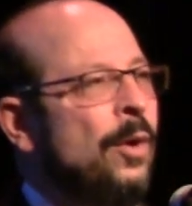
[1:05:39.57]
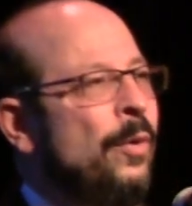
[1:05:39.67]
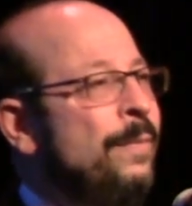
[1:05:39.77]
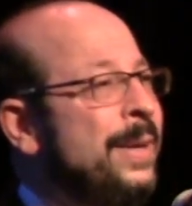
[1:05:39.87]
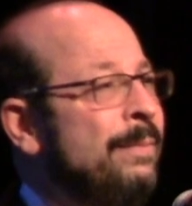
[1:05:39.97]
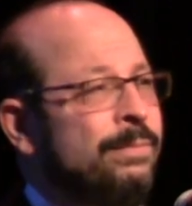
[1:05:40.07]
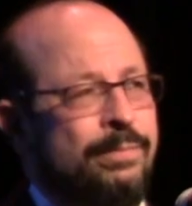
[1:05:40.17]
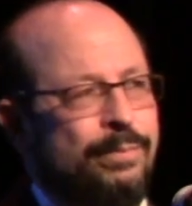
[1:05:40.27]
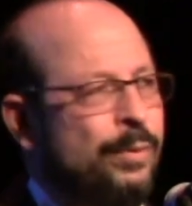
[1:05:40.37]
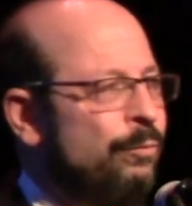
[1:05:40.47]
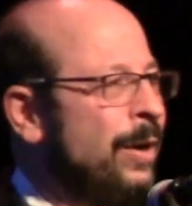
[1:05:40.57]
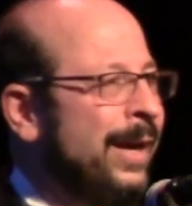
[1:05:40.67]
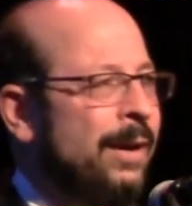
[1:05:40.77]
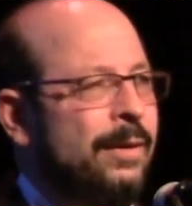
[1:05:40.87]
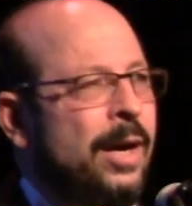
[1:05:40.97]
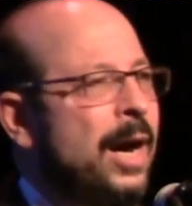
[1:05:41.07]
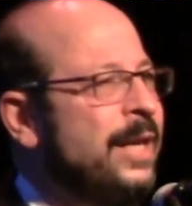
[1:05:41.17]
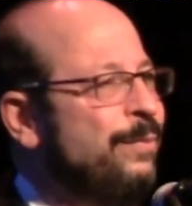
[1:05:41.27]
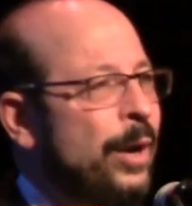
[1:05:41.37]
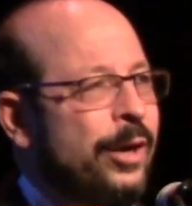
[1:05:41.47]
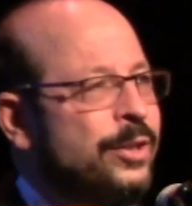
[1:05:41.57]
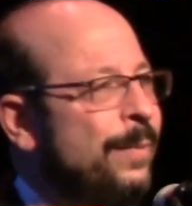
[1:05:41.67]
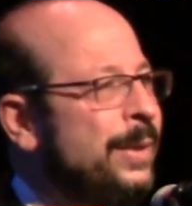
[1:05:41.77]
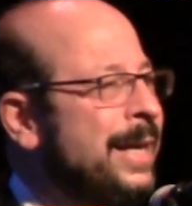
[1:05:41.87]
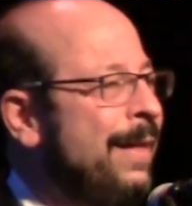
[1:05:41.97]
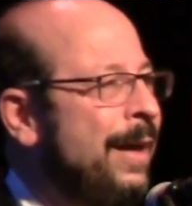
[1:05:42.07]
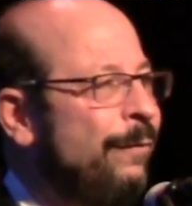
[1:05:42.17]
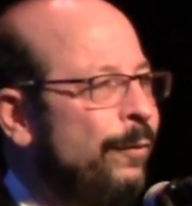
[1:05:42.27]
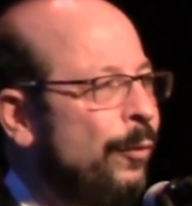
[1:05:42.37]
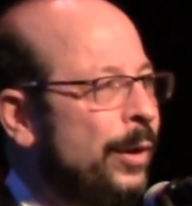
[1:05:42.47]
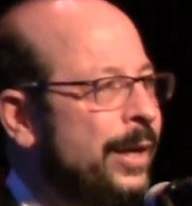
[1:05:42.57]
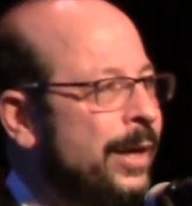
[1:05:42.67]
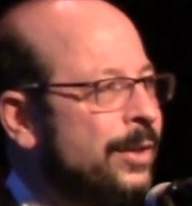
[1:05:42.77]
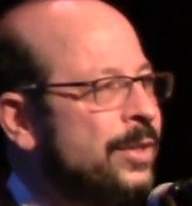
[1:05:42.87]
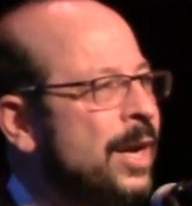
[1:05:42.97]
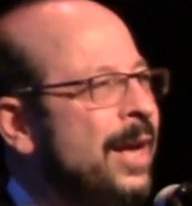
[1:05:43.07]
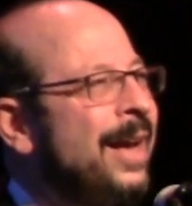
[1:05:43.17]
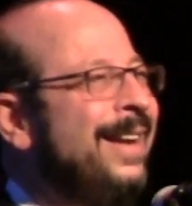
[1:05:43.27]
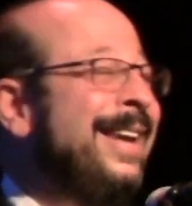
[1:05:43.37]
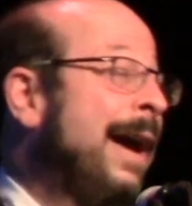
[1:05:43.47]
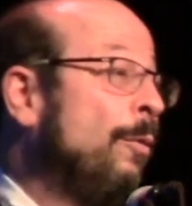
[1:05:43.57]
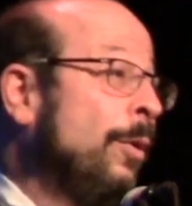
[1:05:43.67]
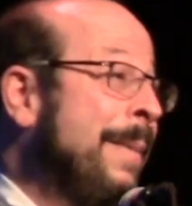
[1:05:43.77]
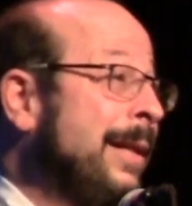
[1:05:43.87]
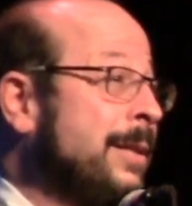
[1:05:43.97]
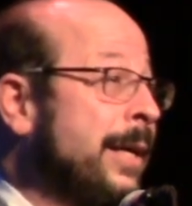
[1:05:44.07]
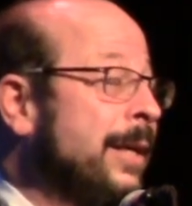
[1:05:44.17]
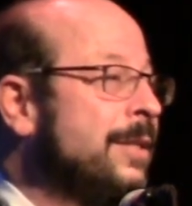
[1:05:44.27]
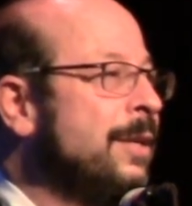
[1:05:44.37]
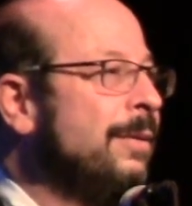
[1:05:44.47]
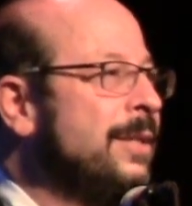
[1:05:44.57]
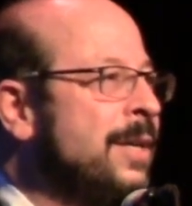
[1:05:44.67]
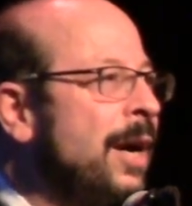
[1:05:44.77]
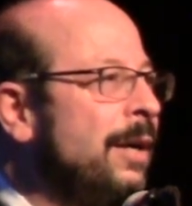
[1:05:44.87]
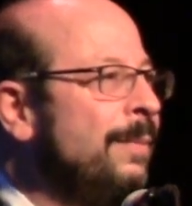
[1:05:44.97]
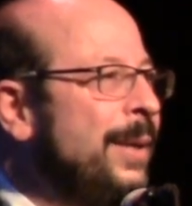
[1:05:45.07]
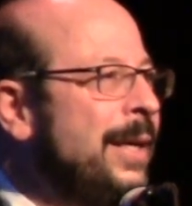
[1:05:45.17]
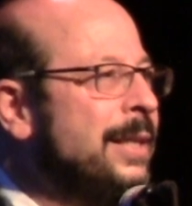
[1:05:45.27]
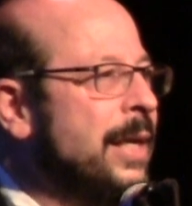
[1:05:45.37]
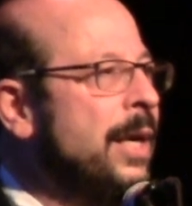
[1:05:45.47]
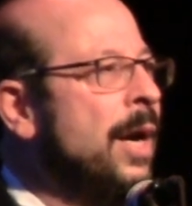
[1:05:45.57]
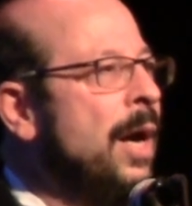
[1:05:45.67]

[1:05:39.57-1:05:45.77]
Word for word: We've been running uh, icebreakers up and down that for forty years, and now we're melting it, so it's not gonna be easy.